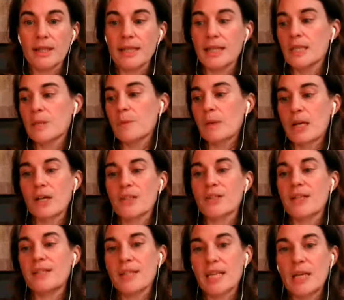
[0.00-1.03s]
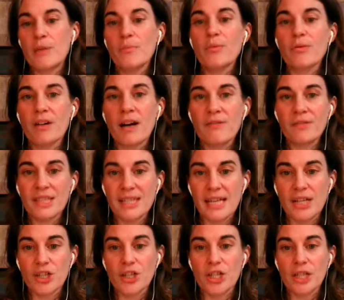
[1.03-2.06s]
is because it's
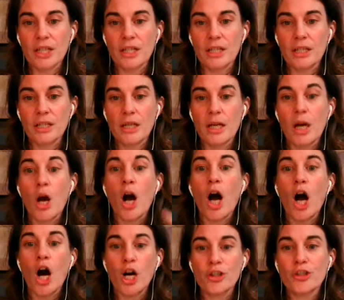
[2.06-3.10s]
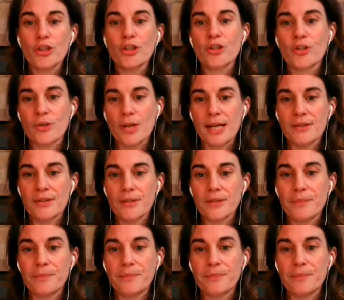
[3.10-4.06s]
improvisation under stress.